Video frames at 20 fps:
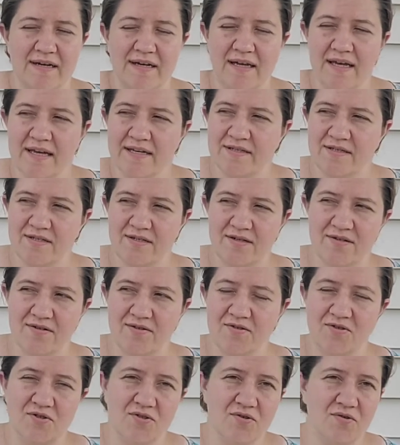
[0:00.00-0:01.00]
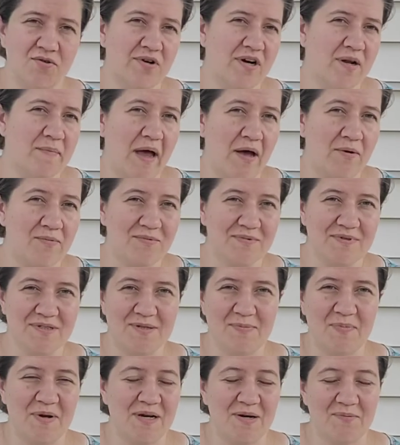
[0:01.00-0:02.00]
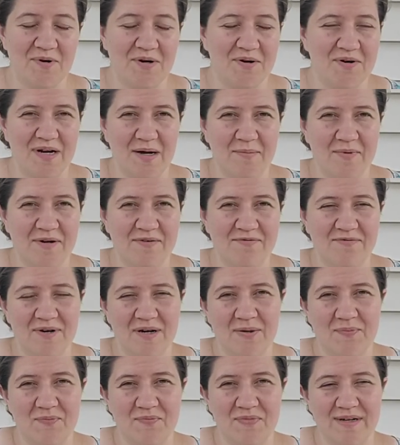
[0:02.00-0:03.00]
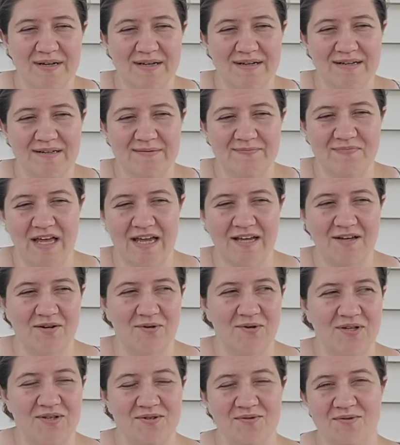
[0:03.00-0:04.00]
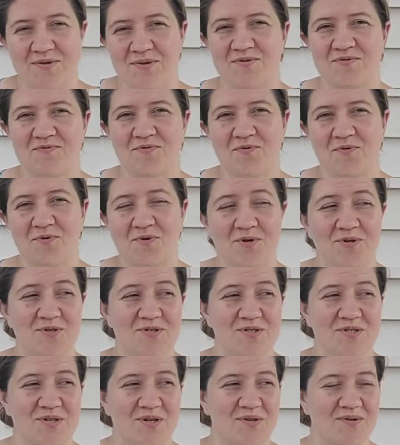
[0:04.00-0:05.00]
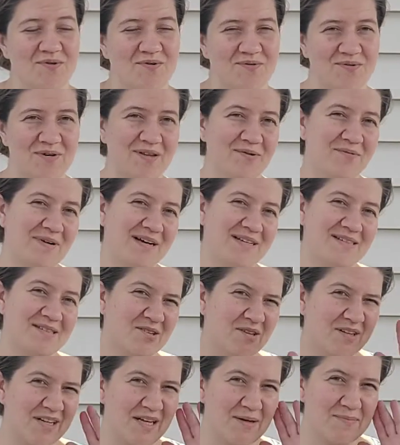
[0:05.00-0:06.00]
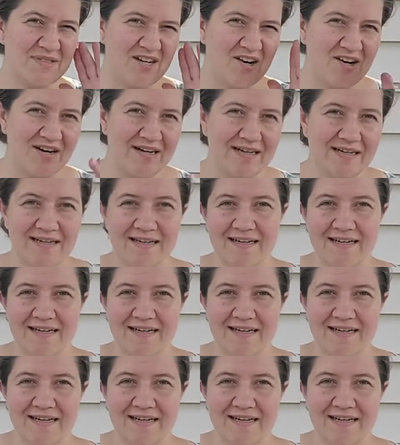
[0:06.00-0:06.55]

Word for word: Eastern, 2.30 Mountain, depending on where you're coming from. Um, I can only do those four, so otherwise look it up, sorry.